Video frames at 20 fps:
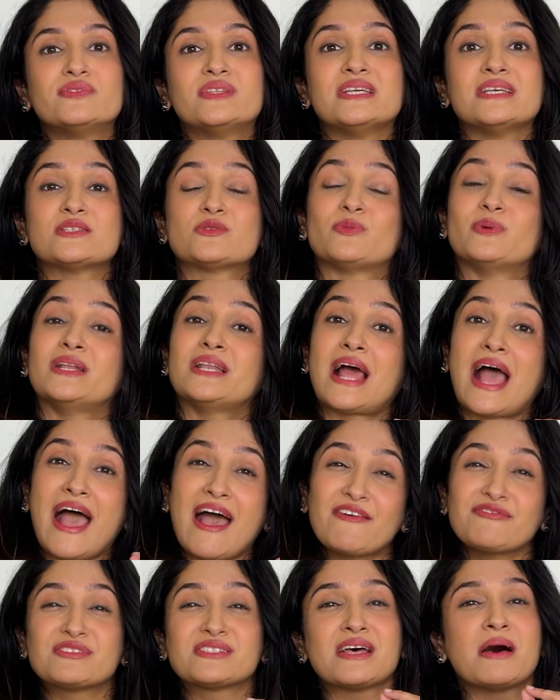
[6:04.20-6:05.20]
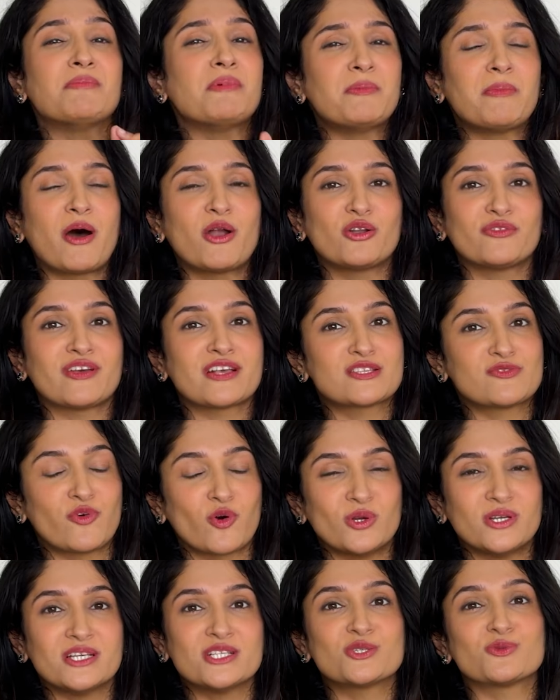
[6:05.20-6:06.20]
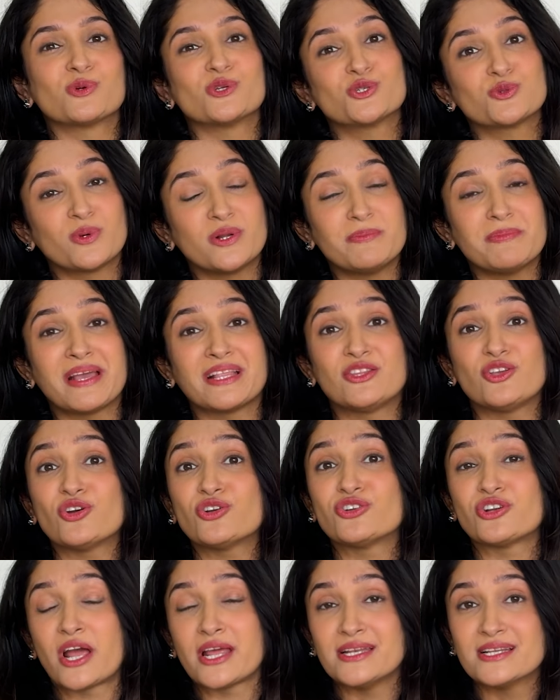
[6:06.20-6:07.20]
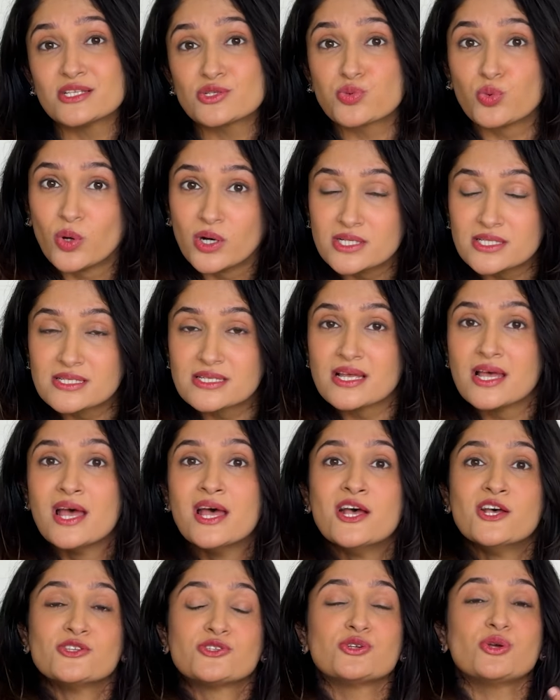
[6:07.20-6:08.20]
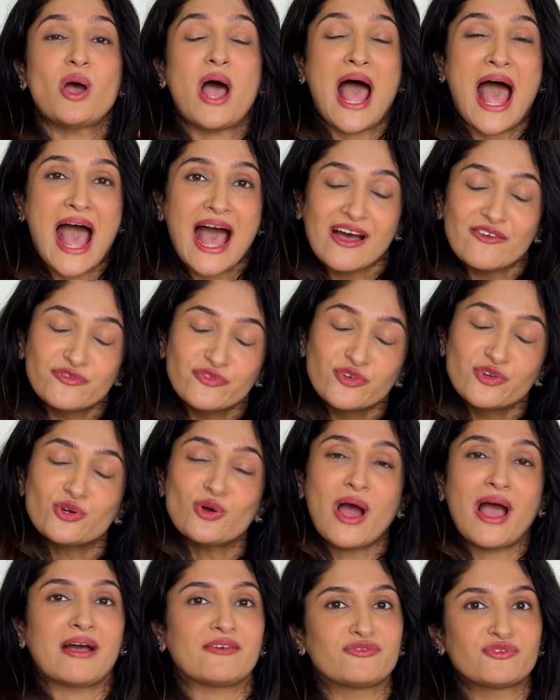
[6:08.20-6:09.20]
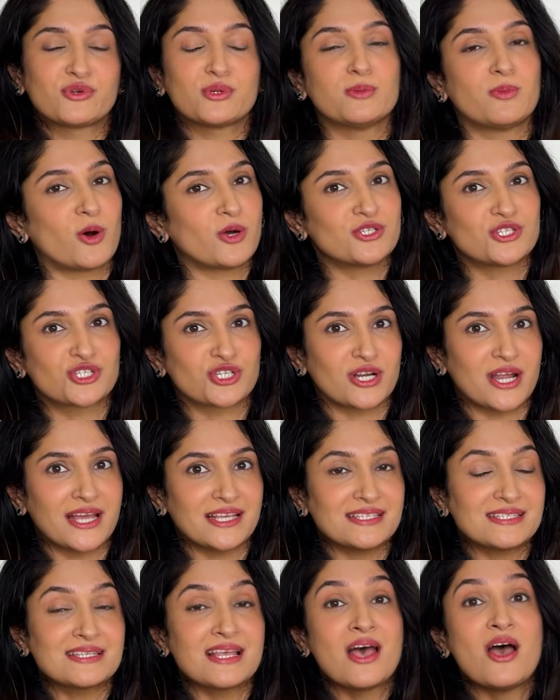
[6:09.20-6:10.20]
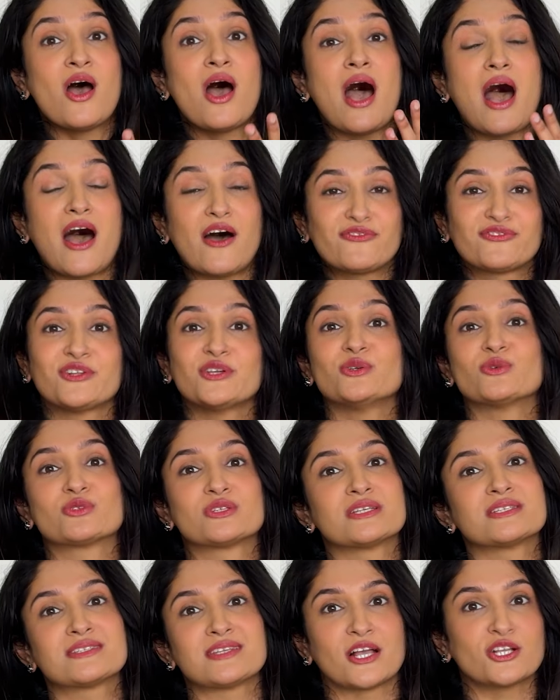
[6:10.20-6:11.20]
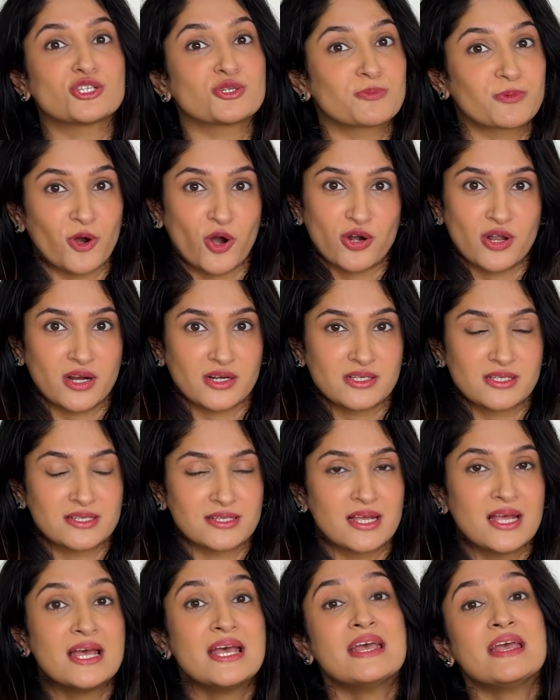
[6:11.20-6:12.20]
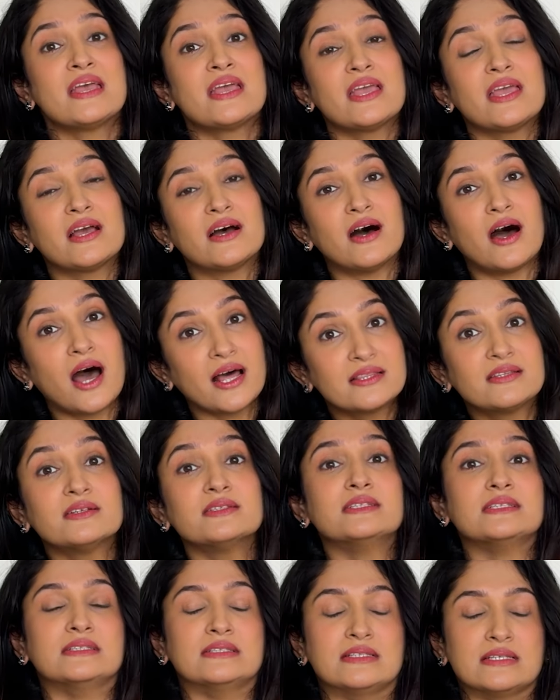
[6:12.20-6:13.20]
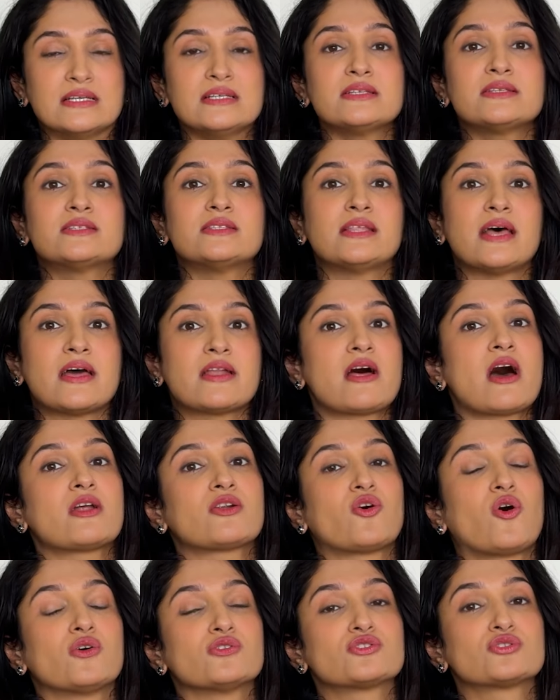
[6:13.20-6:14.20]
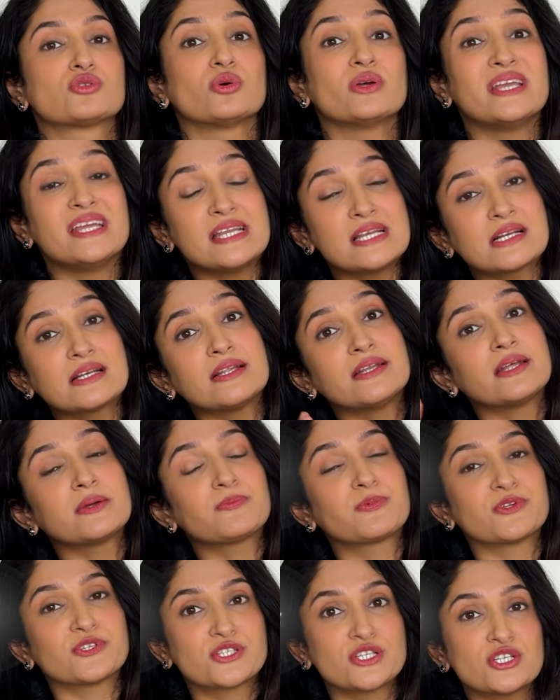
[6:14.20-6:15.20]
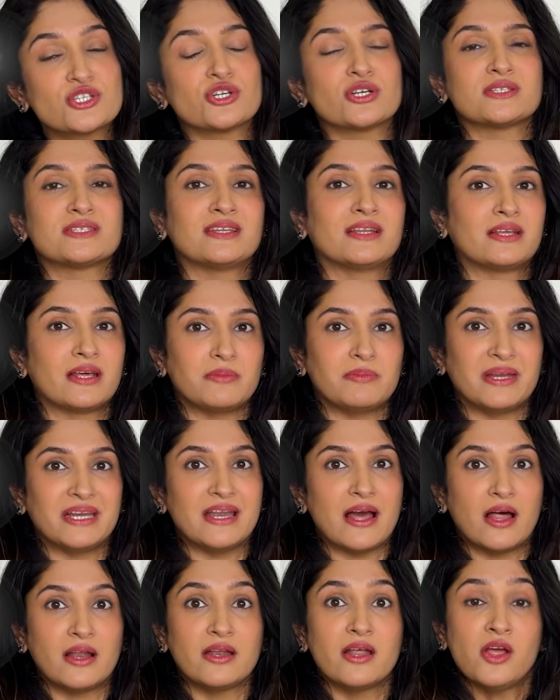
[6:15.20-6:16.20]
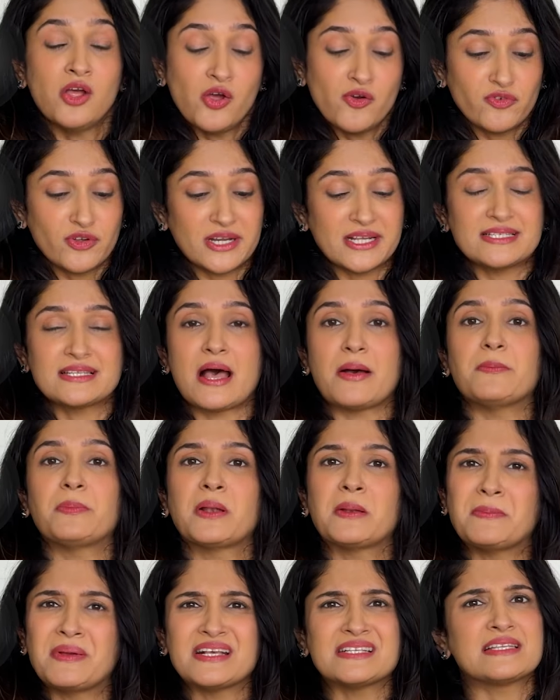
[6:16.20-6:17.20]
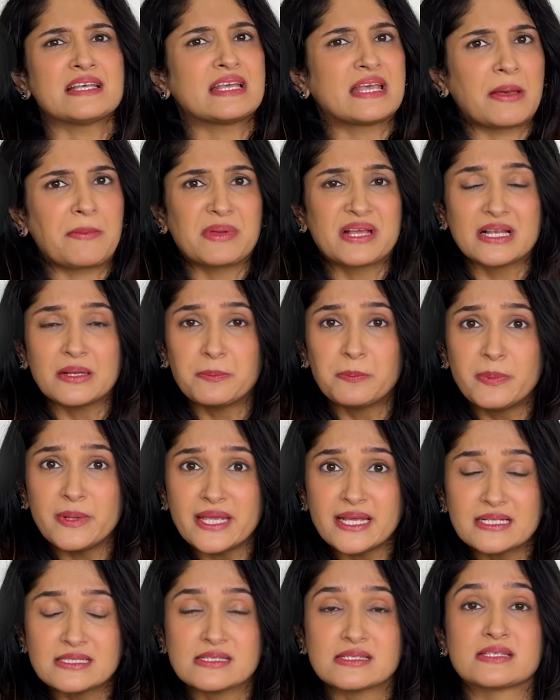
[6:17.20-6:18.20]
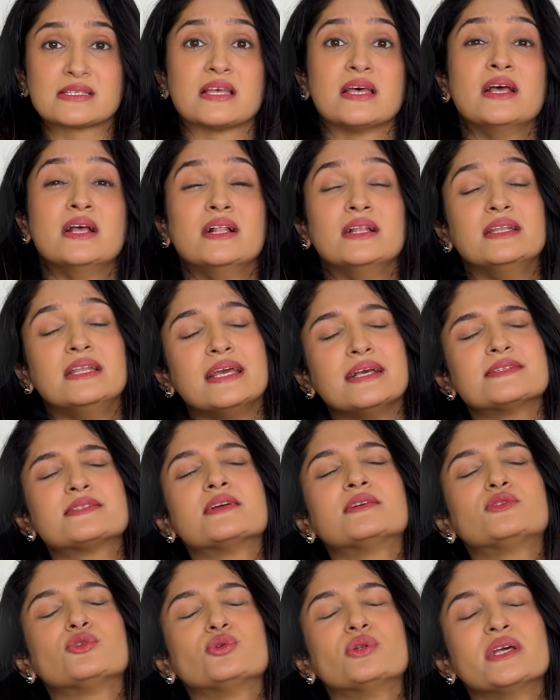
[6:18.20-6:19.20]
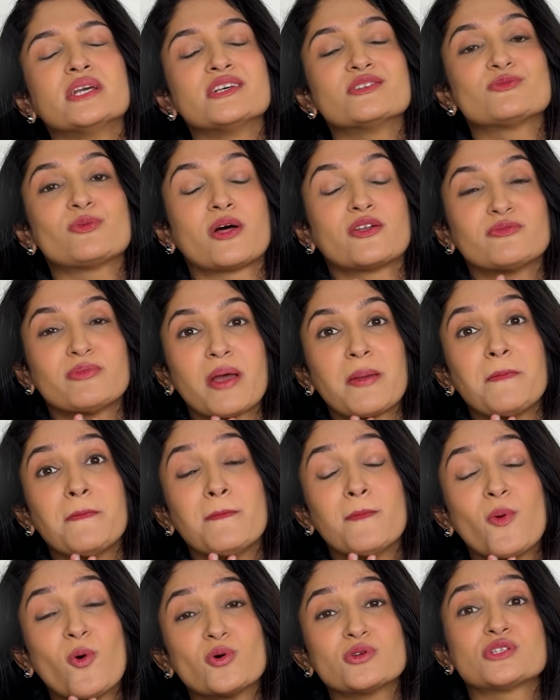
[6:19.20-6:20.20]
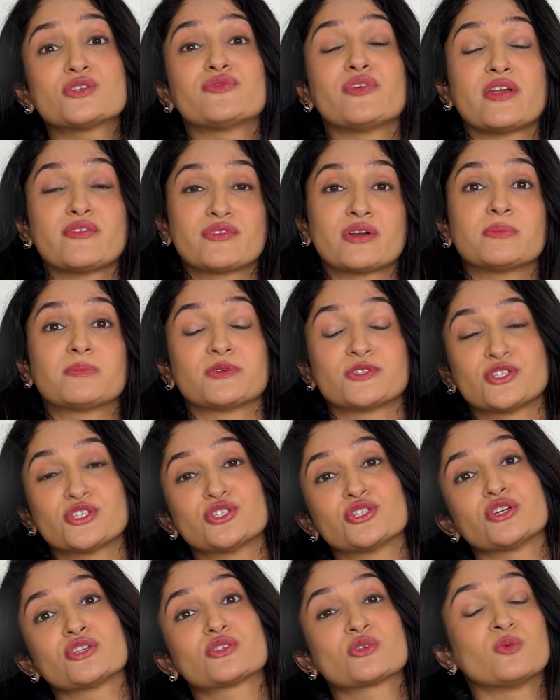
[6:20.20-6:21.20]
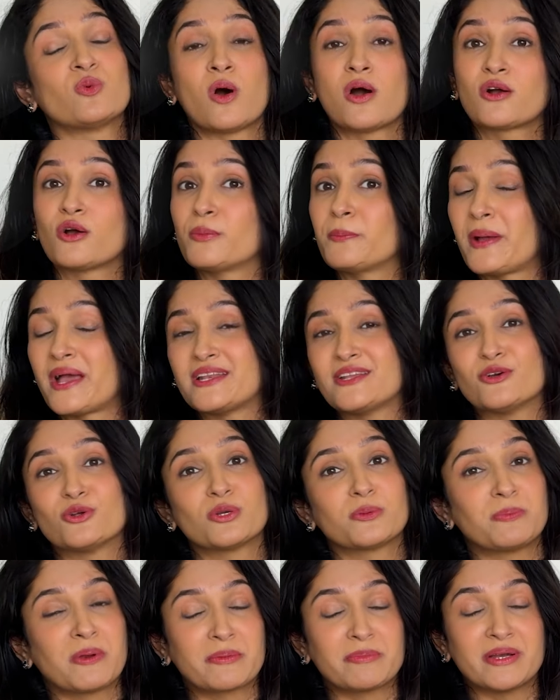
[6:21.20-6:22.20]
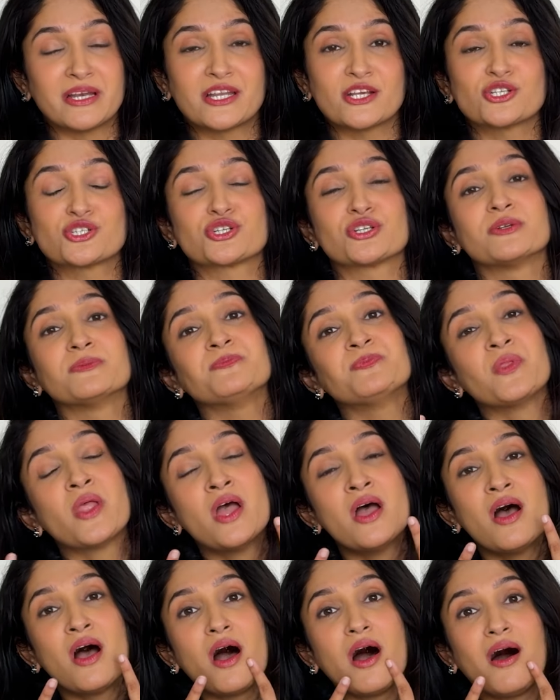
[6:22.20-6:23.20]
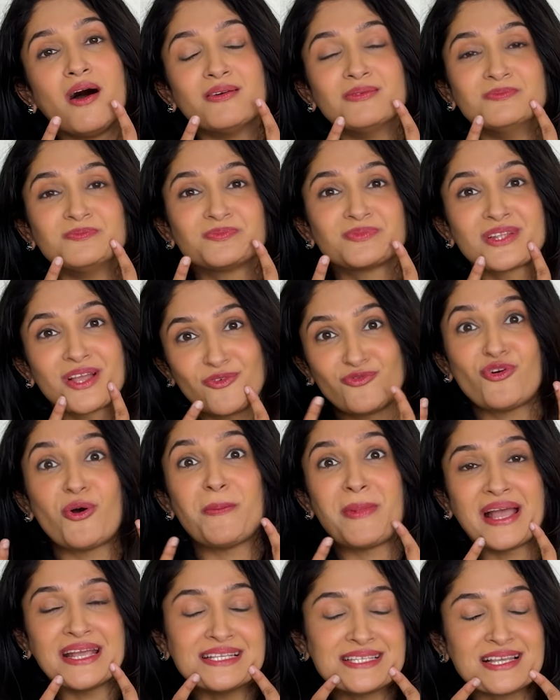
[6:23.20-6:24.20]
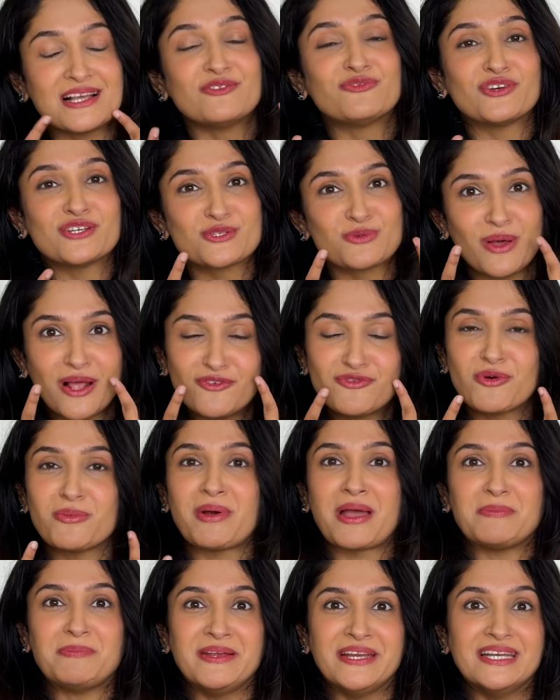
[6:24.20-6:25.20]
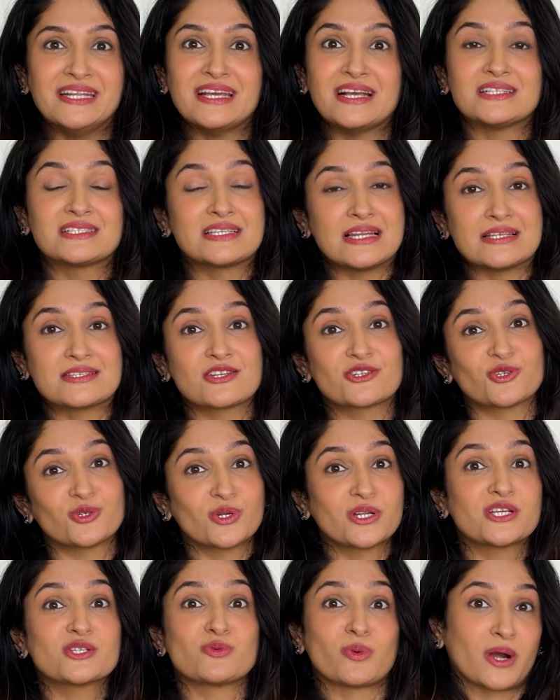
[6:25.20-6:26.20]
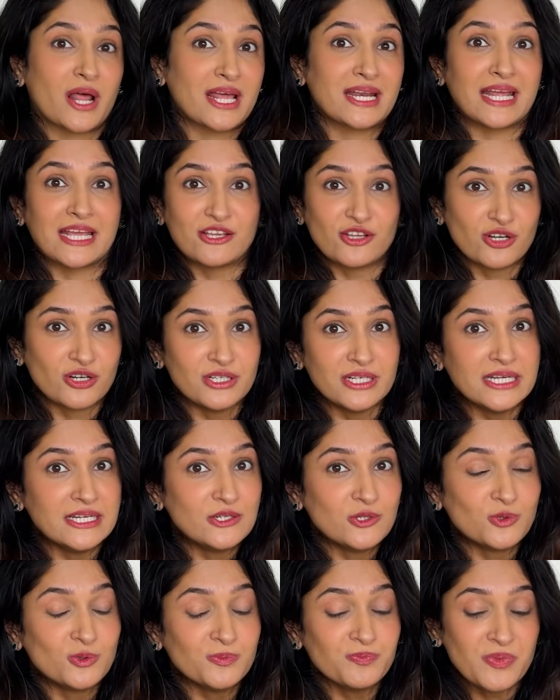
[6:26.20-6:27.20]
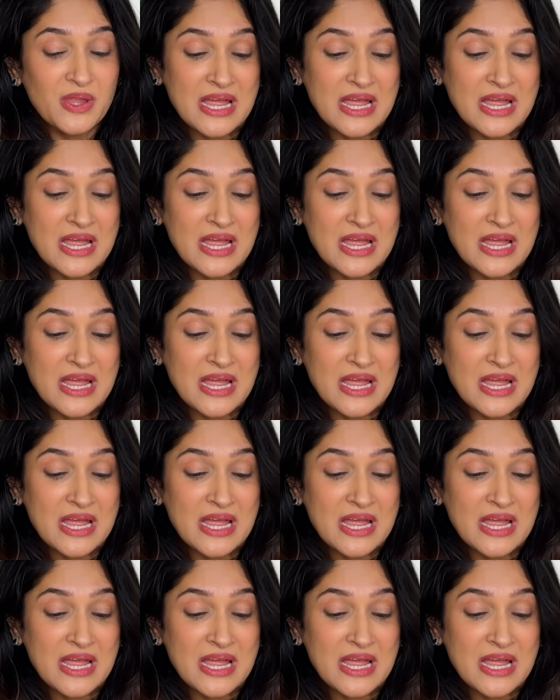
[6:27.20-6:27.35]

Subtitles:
these will have some amount of exfoliants which will make your dryness worse. So you have to moisturize after using such products. Other than this, there are also in-clinic procedures that can be done. For example, basic chemical peels. Laser toning is one of my most favorite procedures to work on perioral pigmentation. For myself as well, for my PDLs, laser toning is what I regularly do.